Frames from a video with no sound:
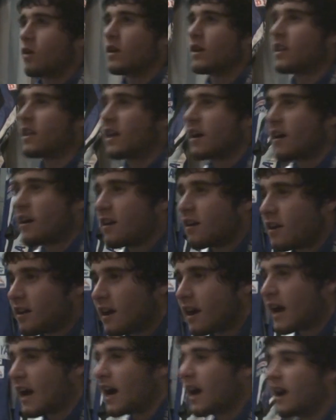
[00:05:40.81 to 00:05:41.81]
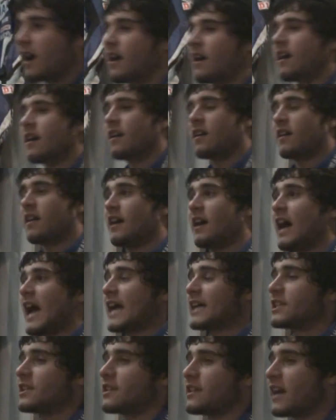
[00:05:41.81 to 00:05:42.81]
Well,
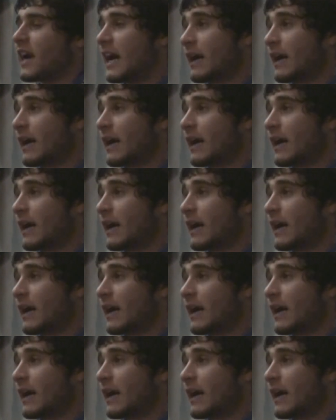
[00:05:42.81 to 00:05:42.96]
actually,